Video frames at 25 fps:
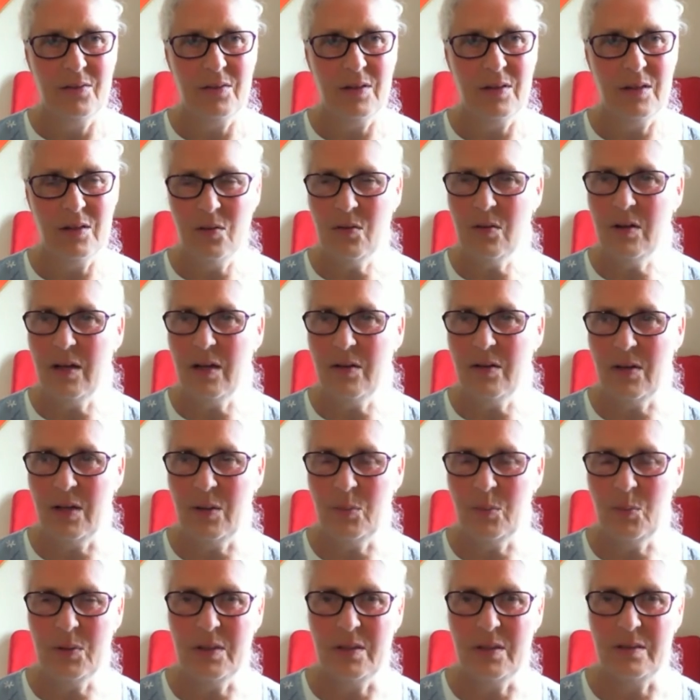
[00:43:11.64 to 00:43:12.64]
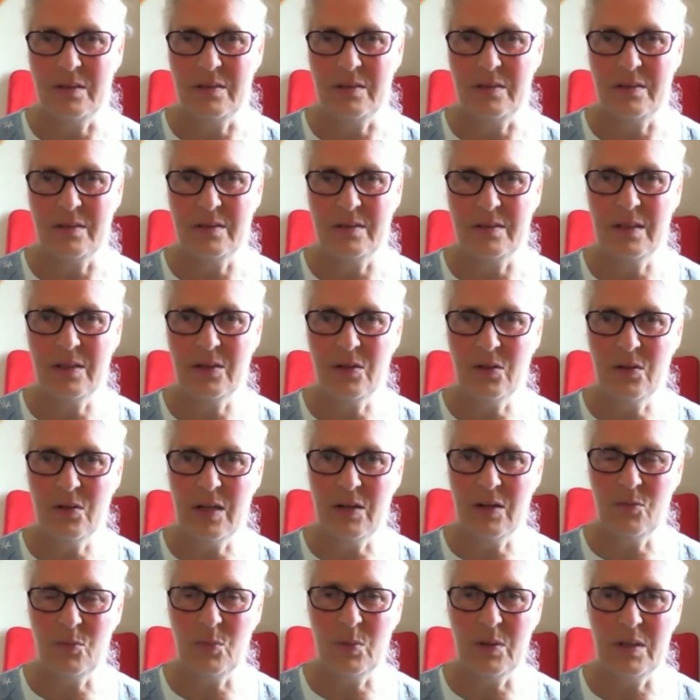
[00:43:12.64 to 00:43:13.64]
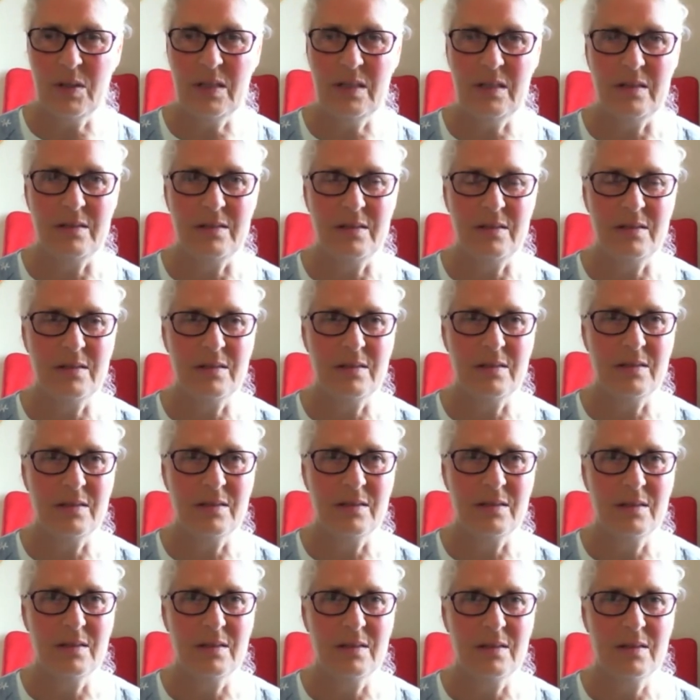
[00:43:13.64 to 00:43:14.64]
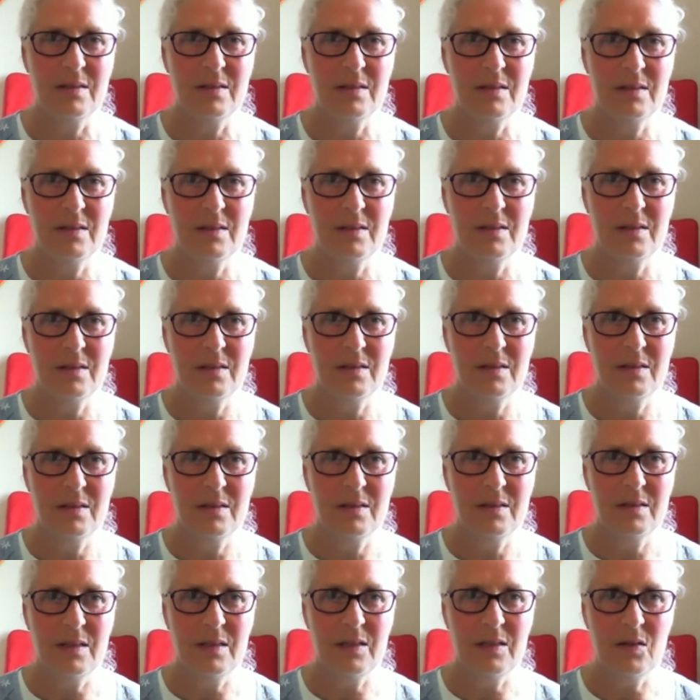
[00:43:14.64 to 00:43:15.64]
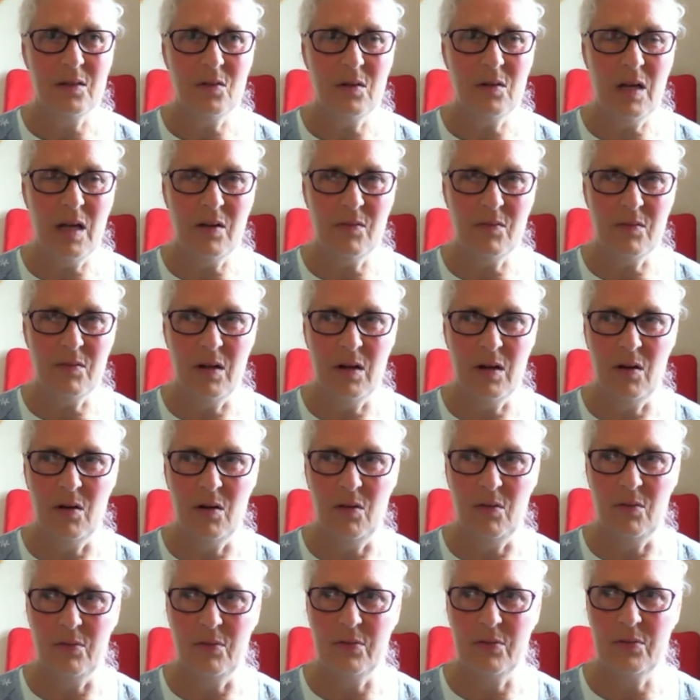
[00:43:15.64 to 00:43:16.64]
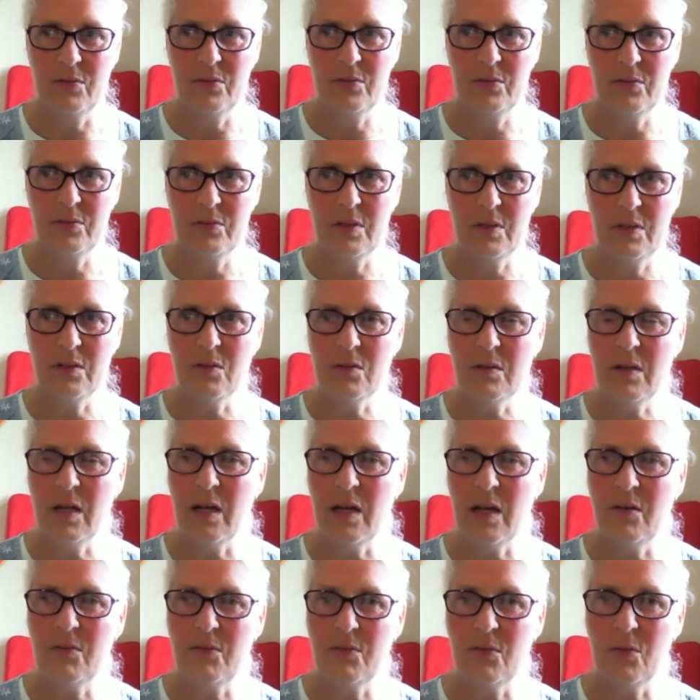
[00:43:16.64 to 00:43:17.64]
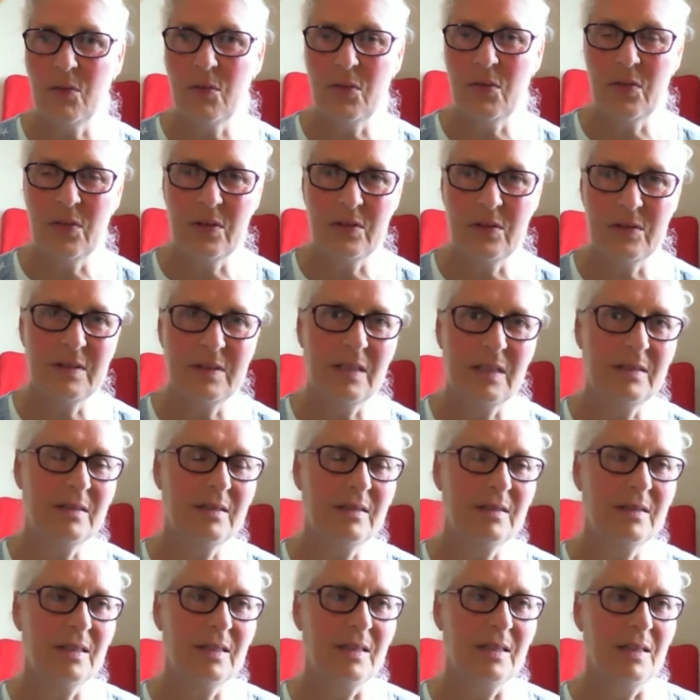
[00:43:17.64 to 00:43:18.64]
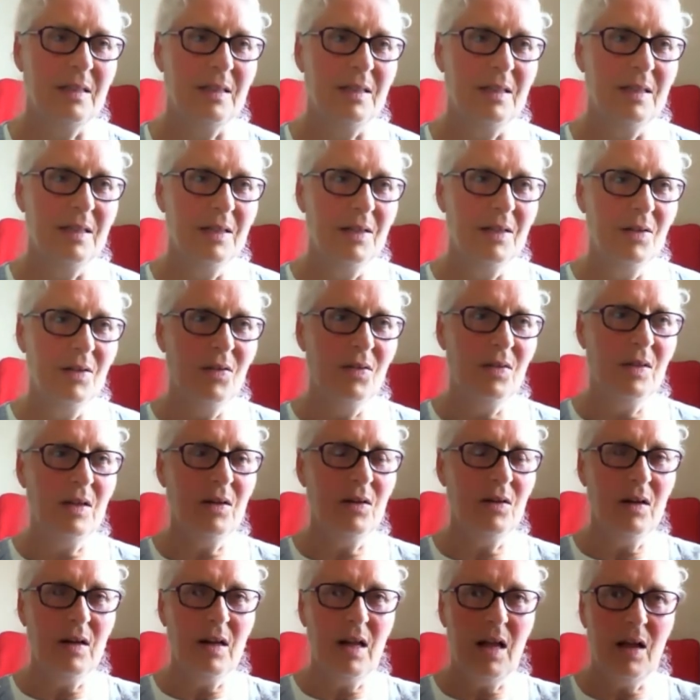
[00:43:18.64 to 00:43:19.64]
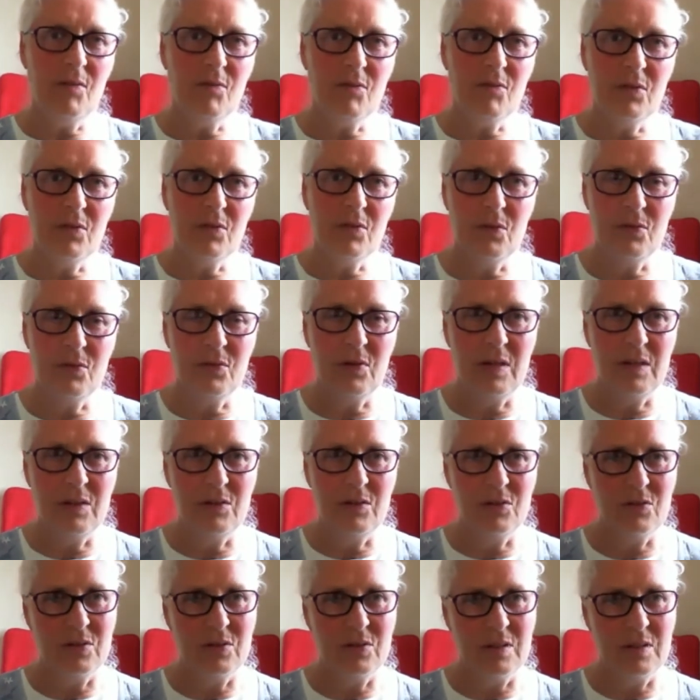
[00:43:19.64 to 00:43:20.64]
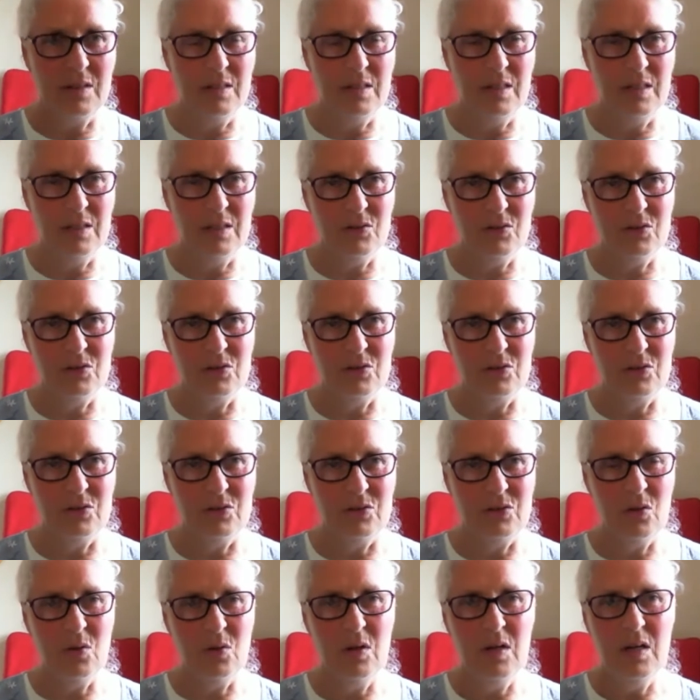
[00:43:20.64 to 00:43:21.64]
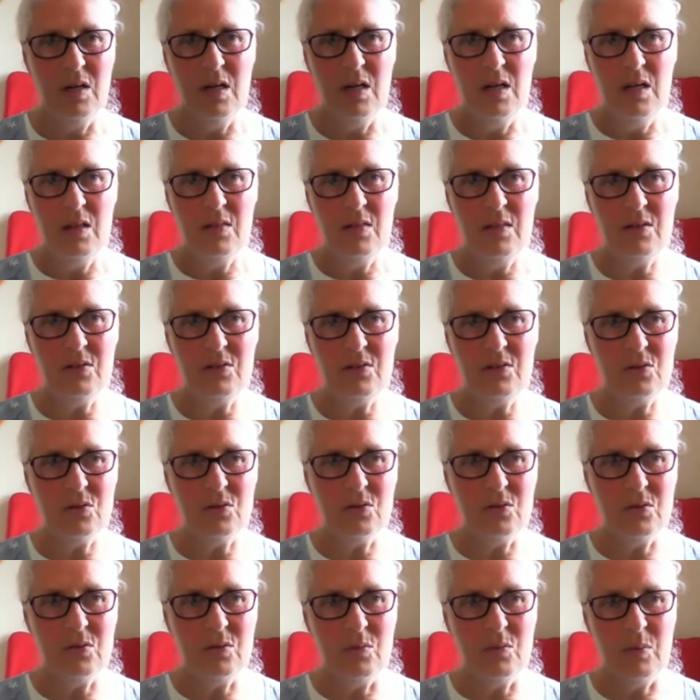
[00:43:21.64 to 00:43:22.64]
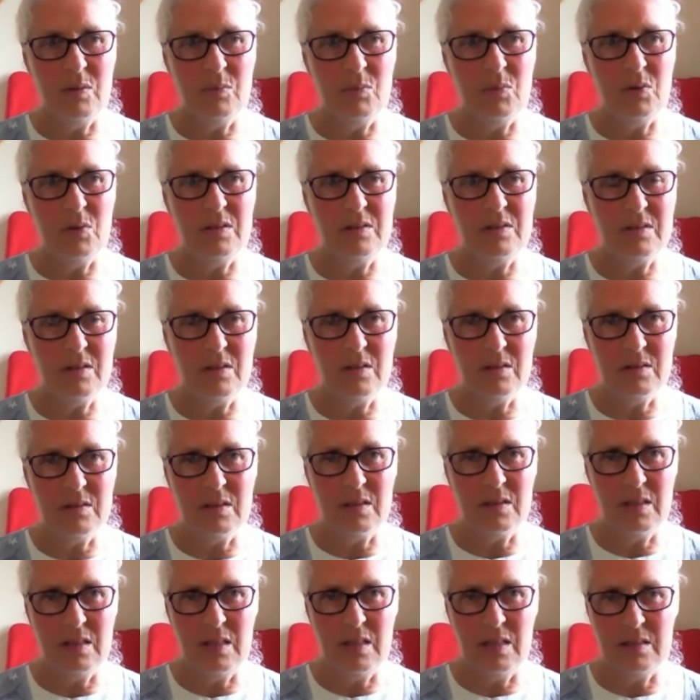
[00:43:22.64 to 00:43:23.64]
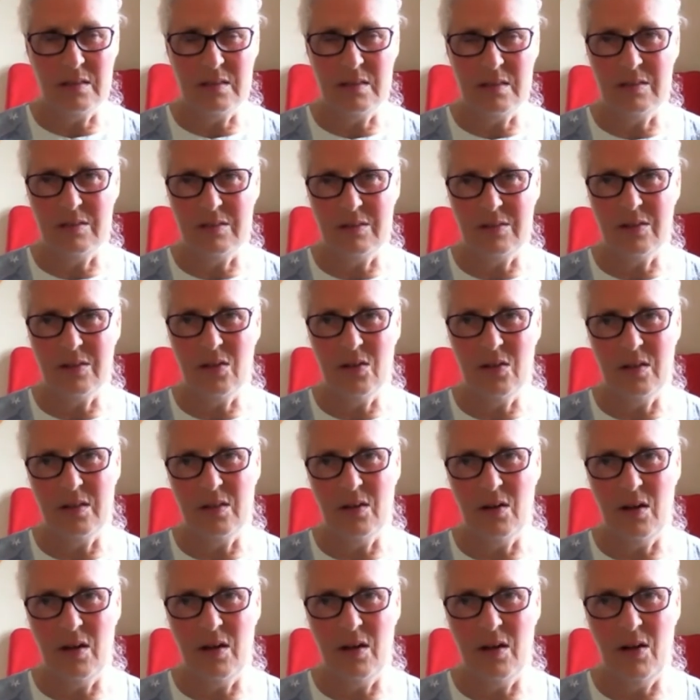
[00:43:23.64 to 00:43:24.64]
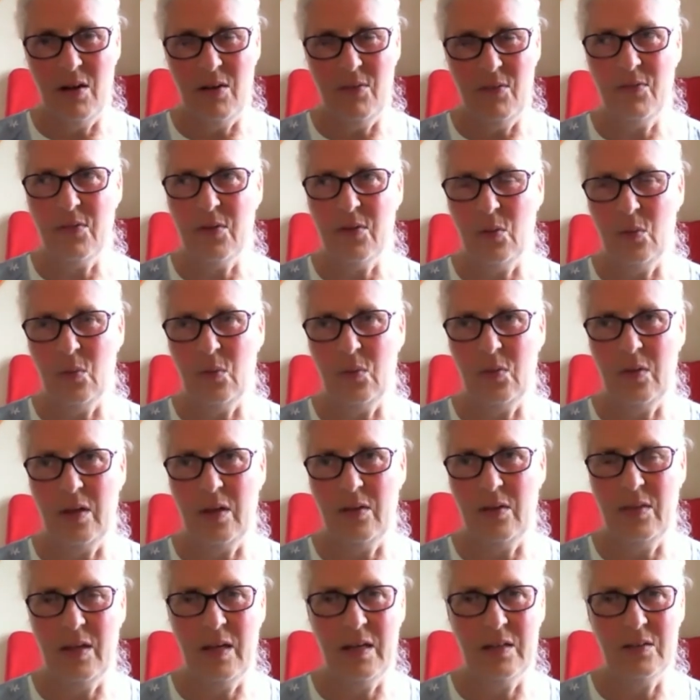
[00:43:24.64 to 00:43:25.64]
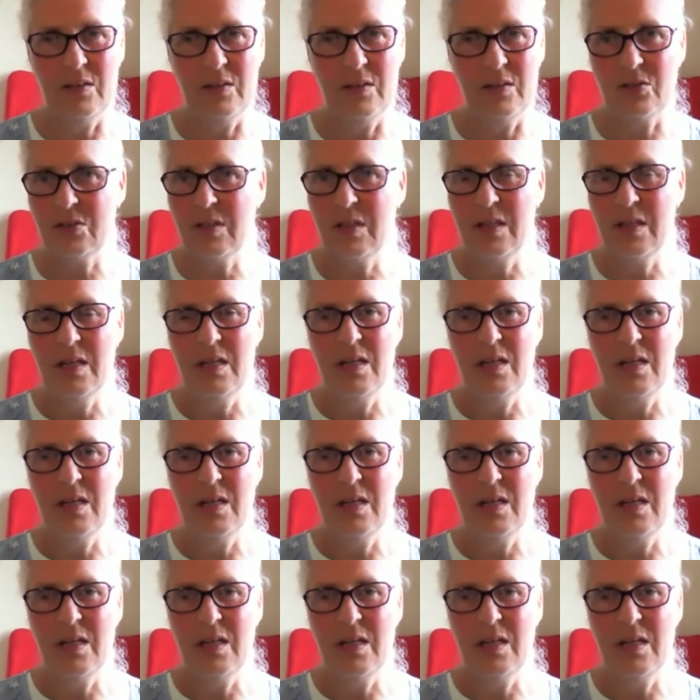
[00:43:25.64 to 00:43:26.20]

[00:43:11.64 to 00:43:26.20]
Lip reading: they don't have happiness, they don't have peace, they don't have love, they don't have authenticity, they don't have real friends and connections. So this is all, when we start to connect inside, I feel that that's